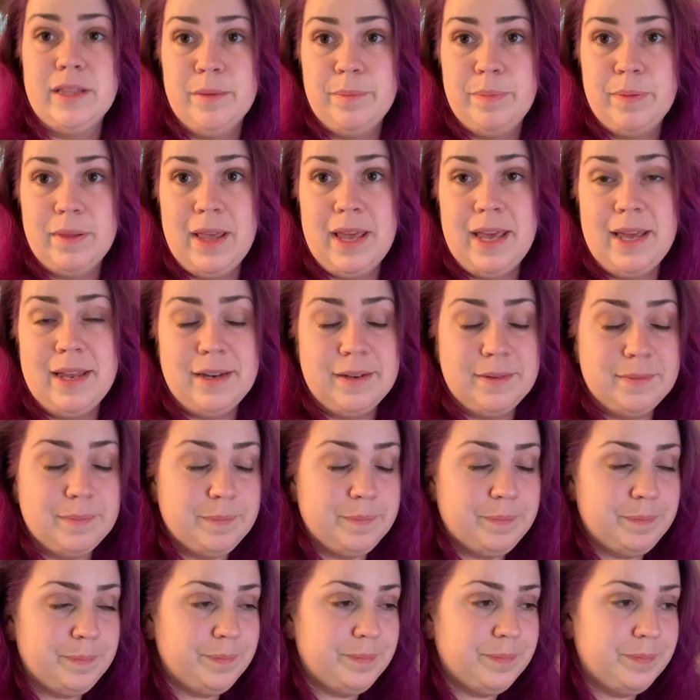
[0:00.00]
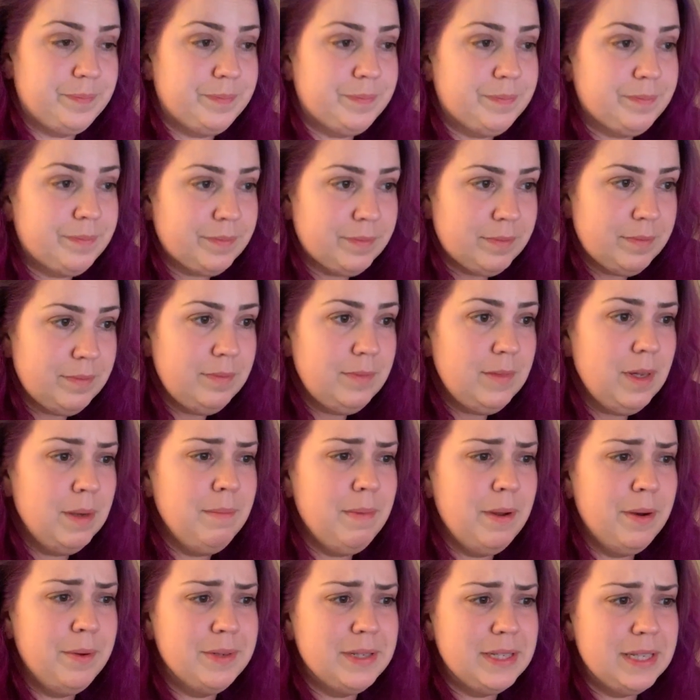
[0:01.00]
the plan,
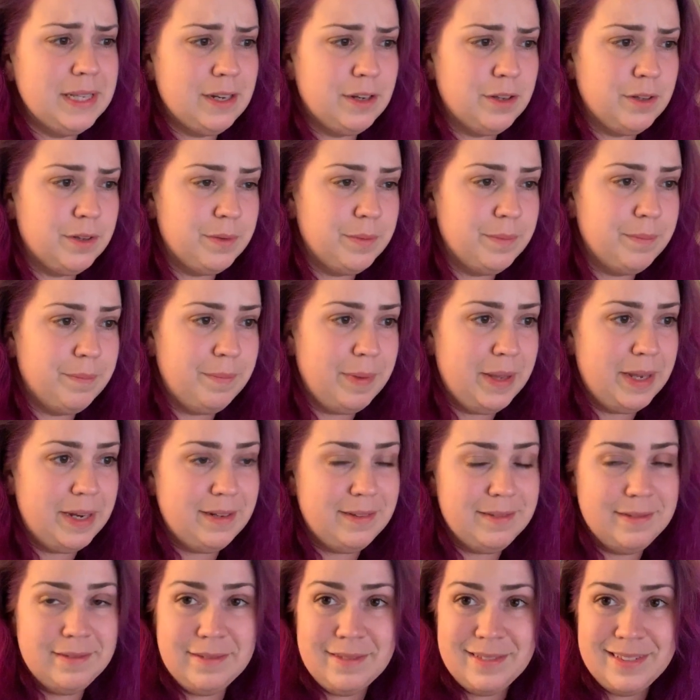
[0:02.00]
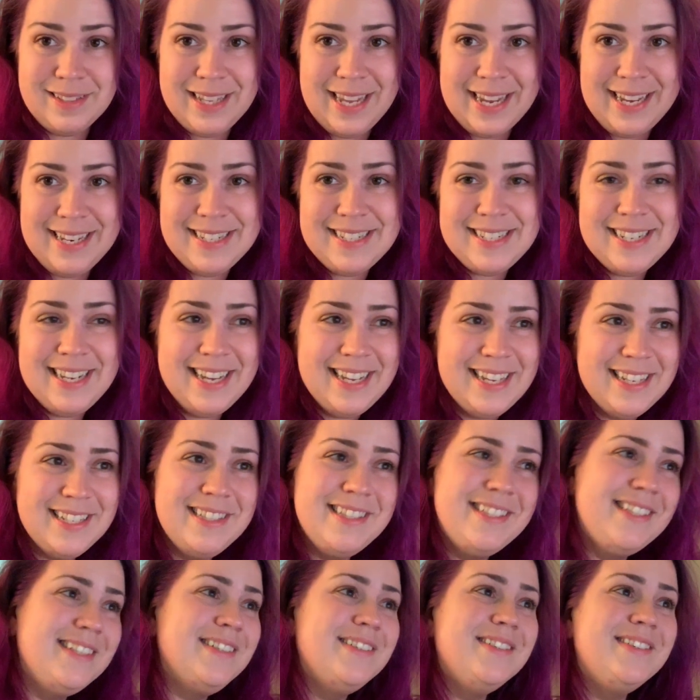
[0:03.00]
but it was a little bit late
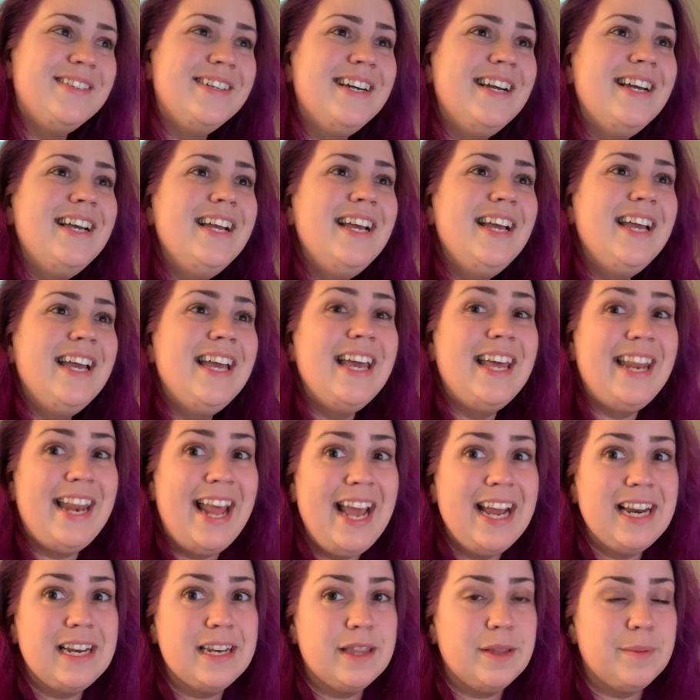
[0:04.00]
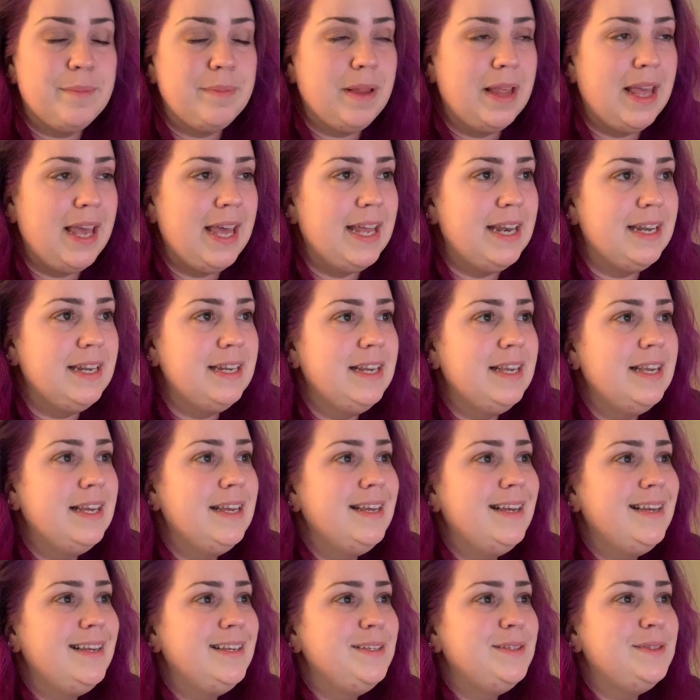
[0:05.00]
to enact the plan.
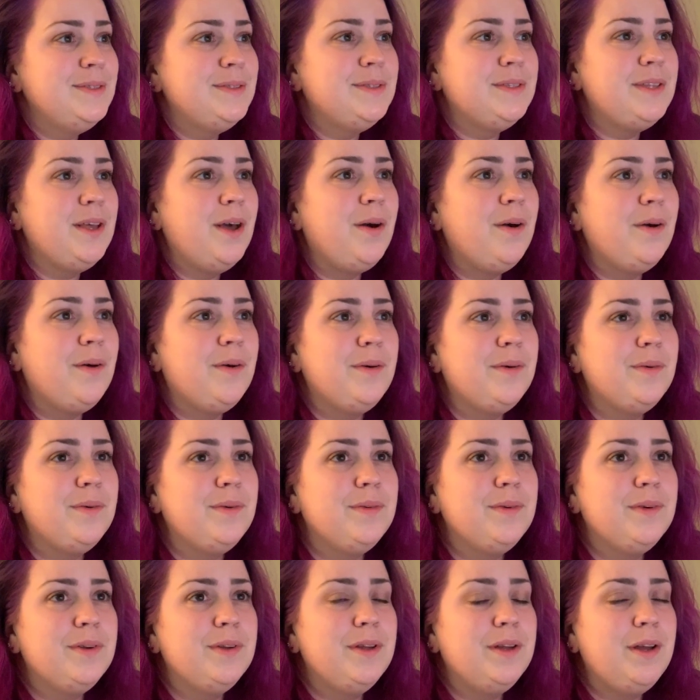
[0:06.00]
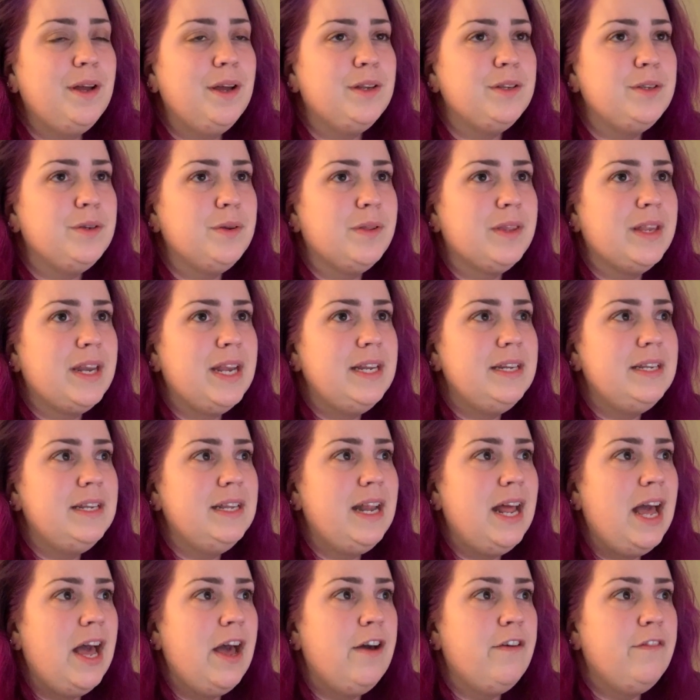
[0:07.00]
So Joel and I did
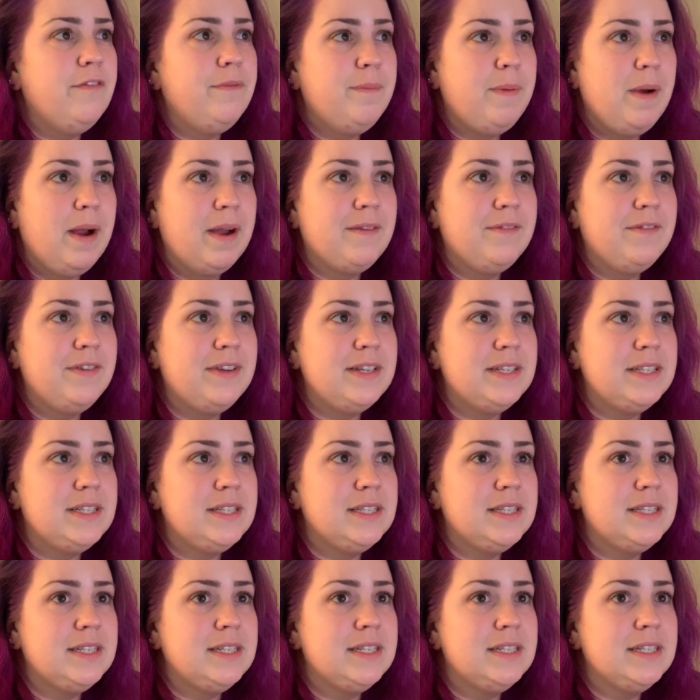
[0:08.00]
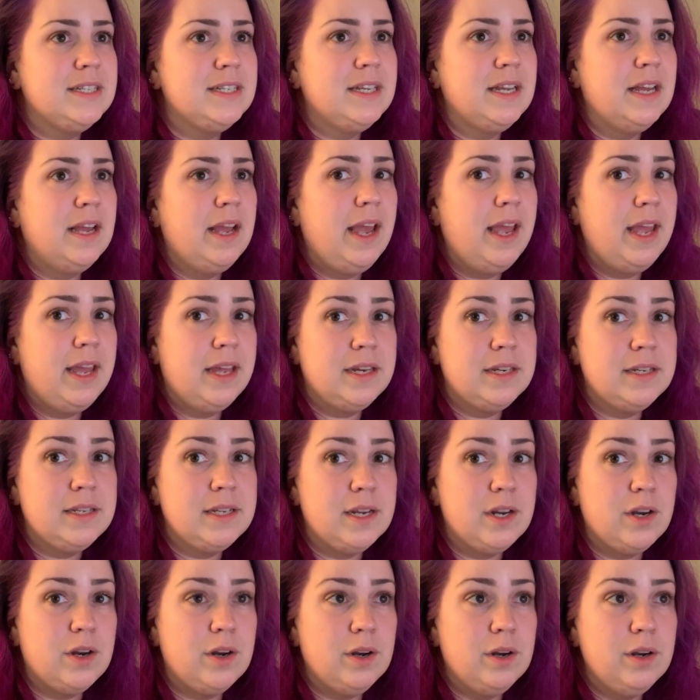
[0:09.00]
have breakfast and
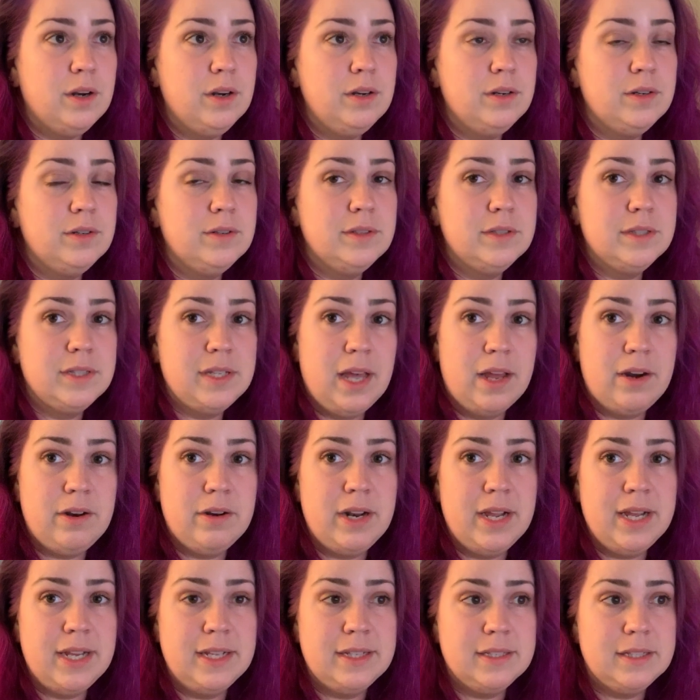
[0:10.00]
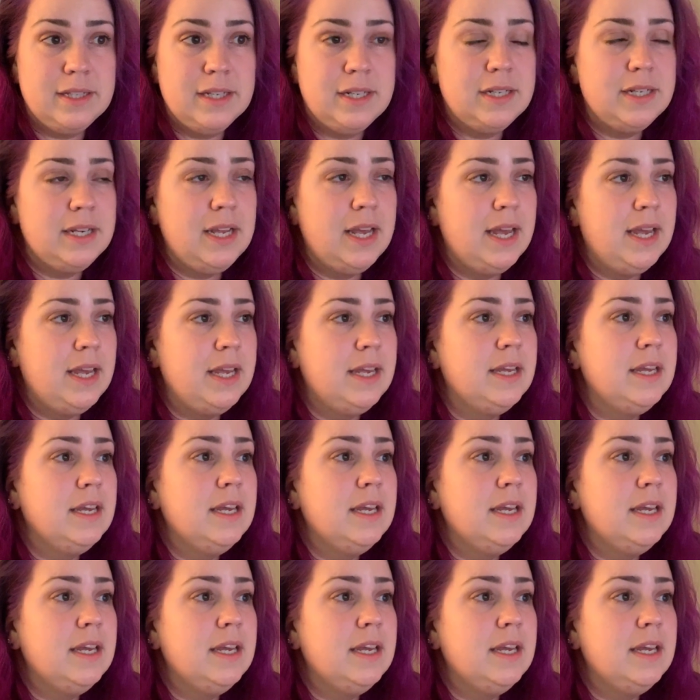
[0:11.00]
dinner Saturday and Sunday,